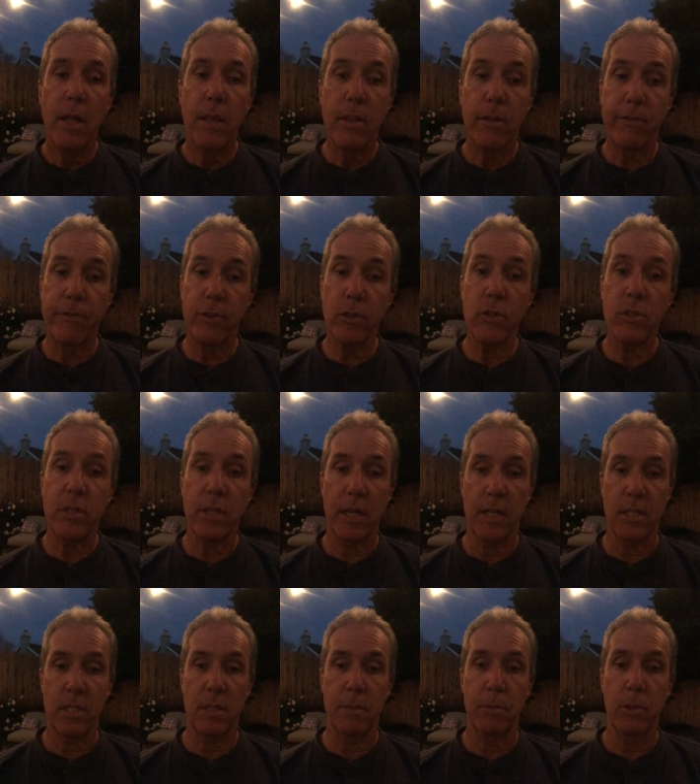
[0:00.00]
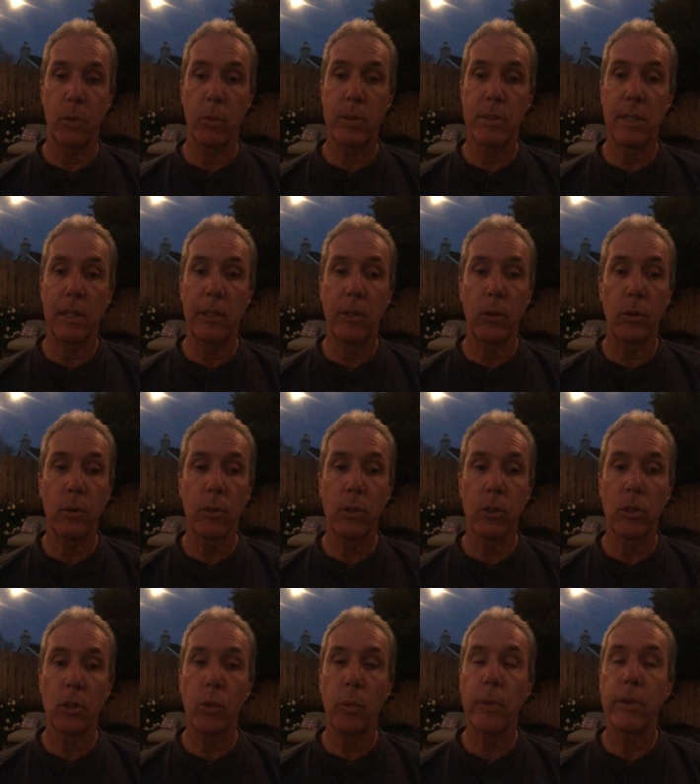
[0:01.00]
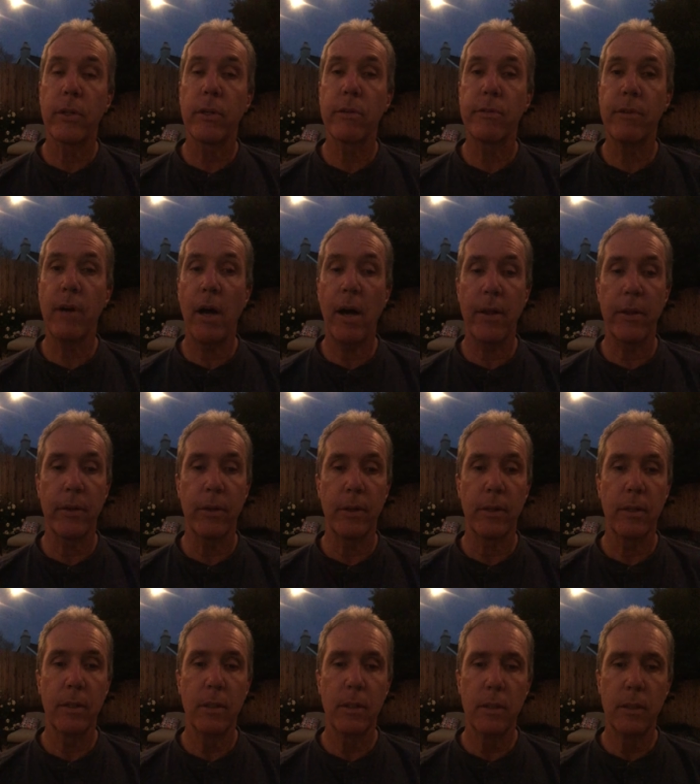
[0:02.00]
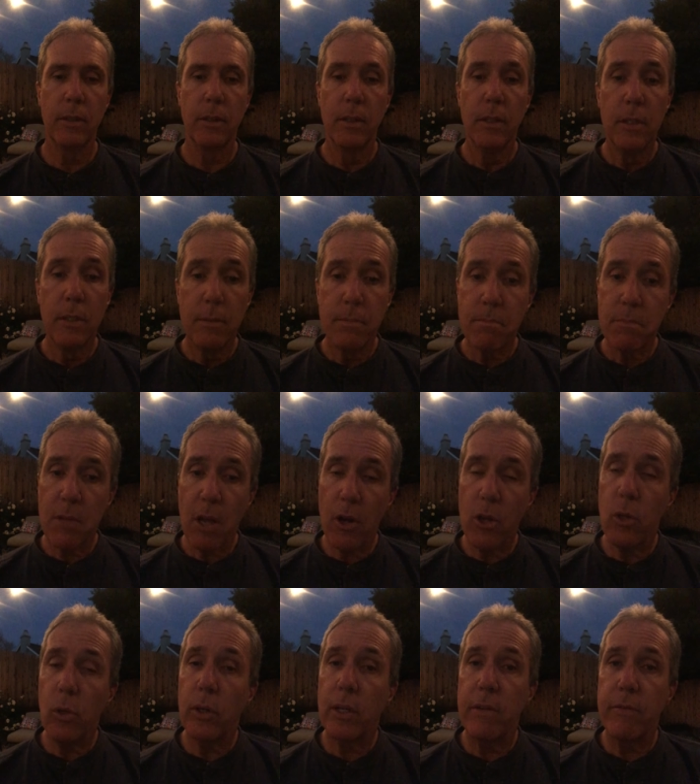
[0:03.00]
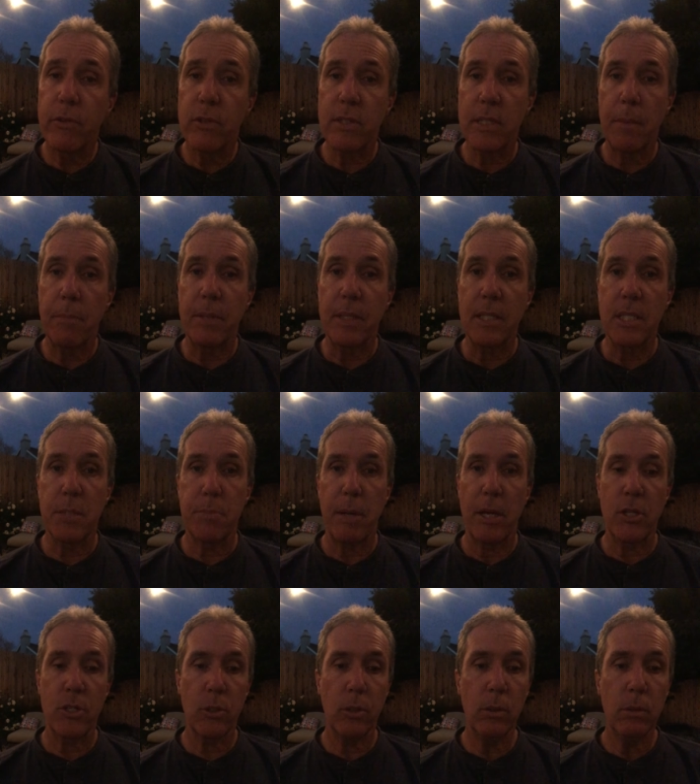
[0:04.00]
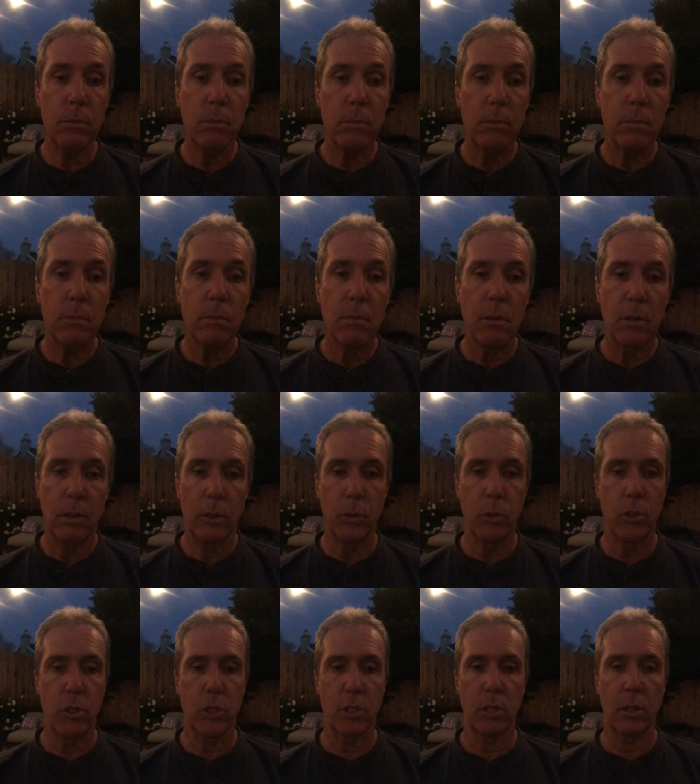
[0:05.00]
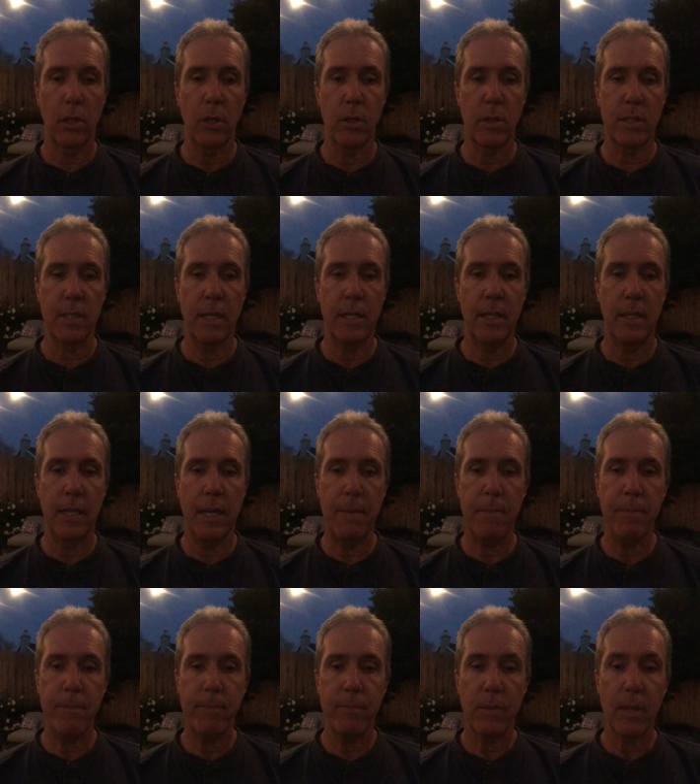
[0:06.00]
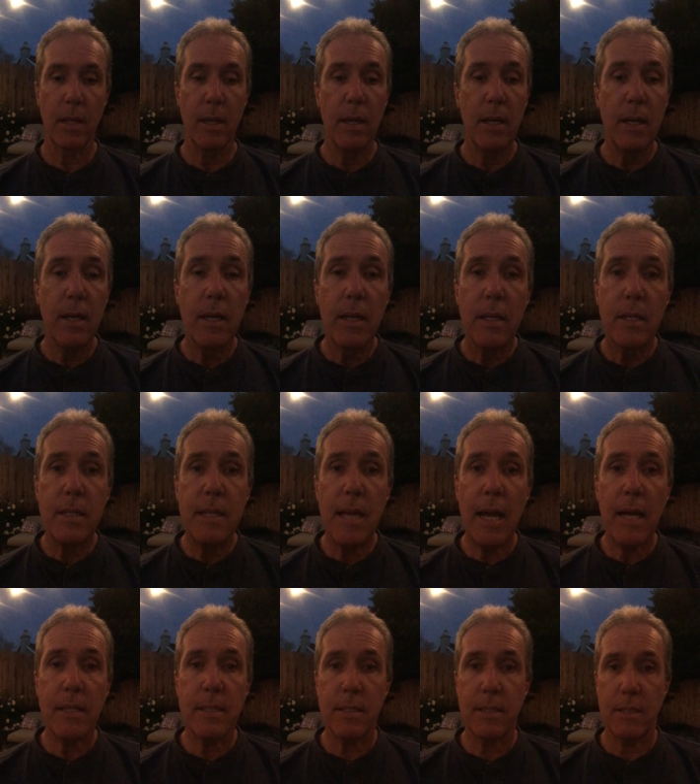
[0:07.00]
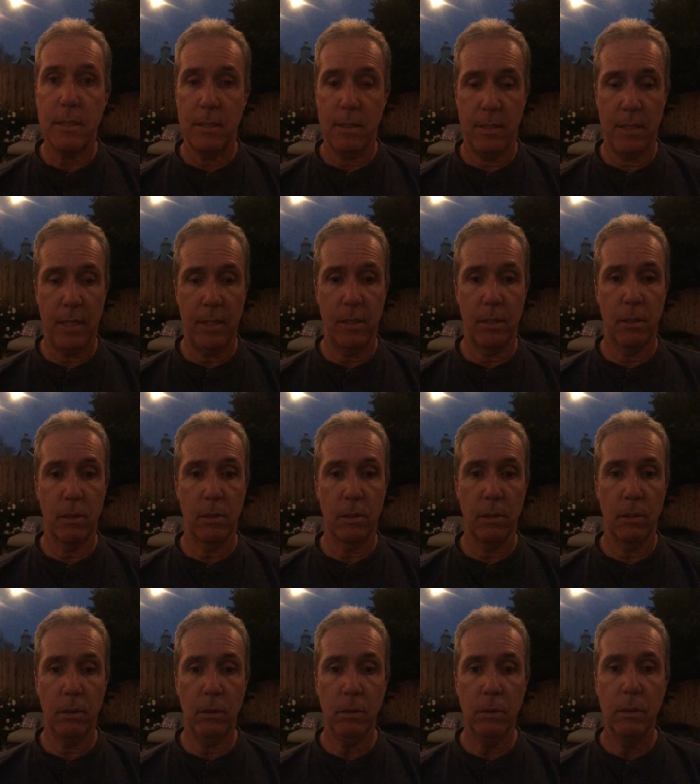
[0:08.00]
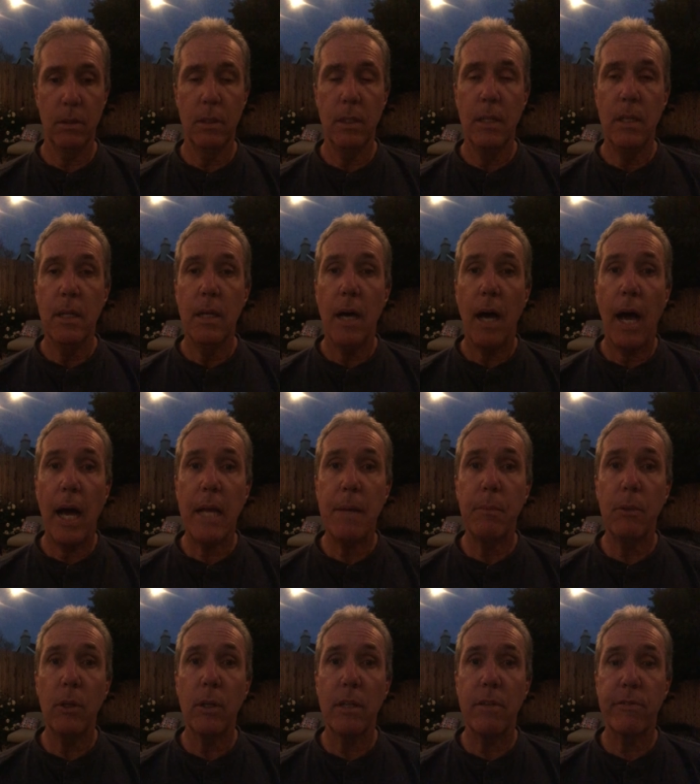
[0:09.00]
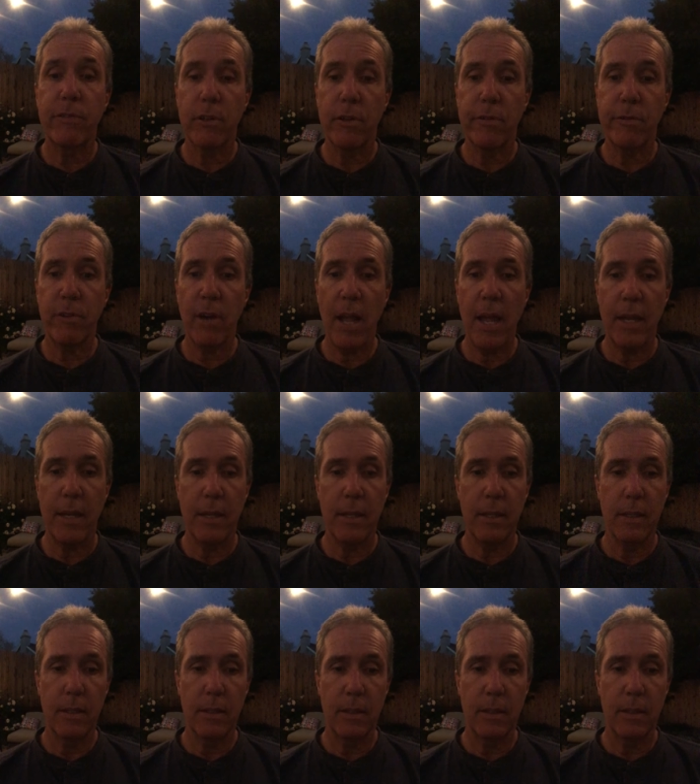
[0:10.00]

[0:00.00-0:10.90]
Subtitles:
The first customer was a little girl with her father. Are you looking for something special? Lucius Clark said to them. Yes, said the girl. I am looking for a friend.